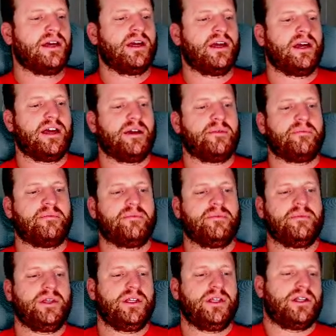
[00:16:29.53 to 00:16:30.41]
am,
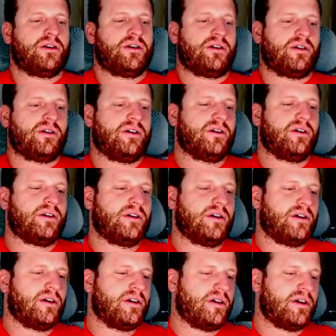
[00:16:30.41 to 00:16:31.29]

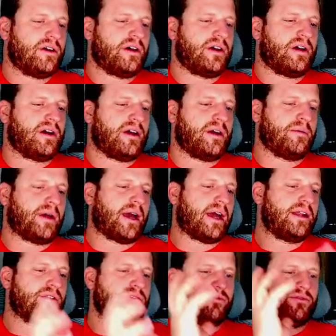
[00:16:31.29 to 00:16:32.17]
I
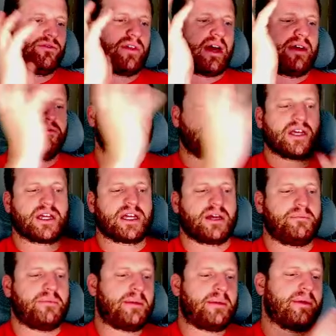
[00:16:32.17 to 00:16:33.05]
don't. I feel
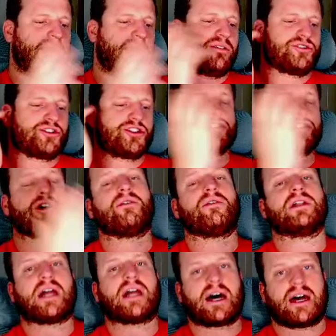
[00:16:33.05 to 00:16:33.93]
like maybe I don't show a
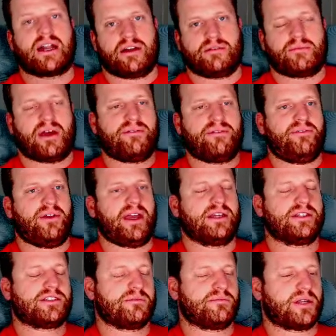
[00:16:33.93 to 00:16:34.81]
lot on my
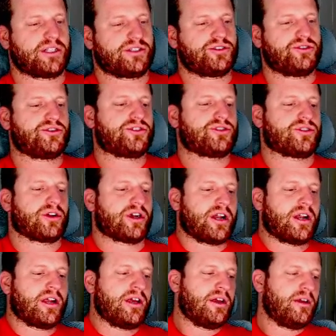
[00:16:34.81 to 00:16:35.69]
face. I'm not too sure.
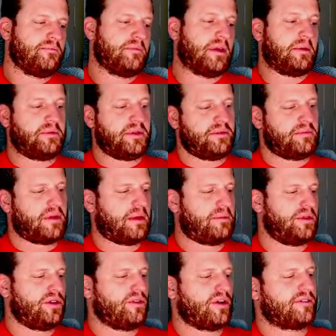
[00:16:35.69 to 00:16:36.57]

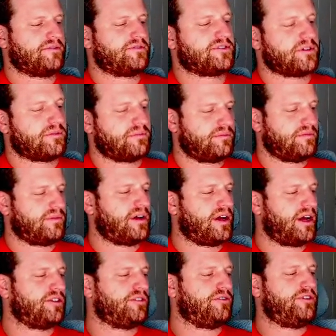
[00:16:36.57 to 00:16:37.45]
Maybe you have some
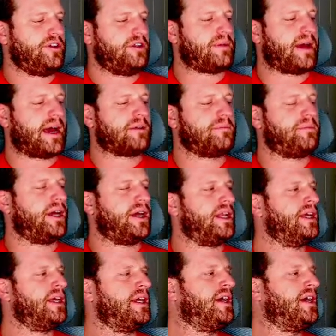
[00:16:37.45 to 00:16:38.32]
other feedback, but
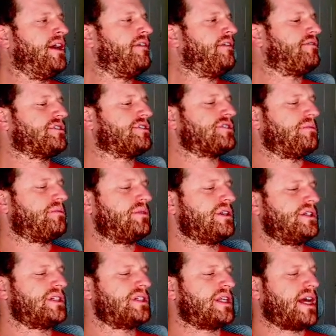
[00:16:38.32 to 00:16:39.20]
for some
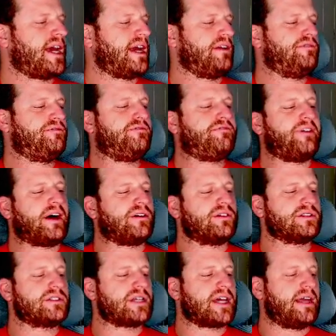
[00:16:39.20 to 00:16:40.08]
reason I
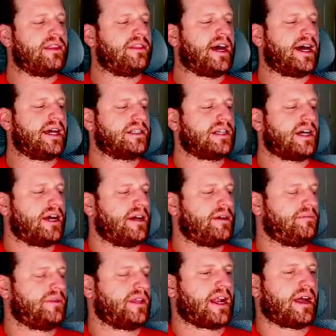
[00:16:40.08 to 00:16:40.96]
felt at that
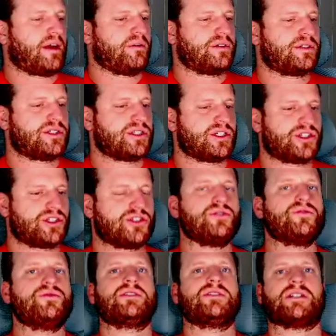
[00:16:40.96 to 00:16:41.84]
time that I was just
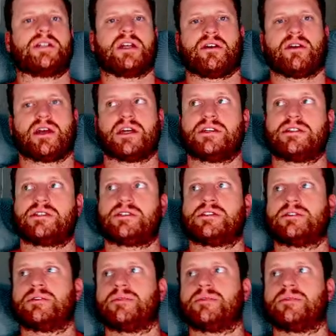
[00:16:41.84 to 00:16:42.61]
too serious,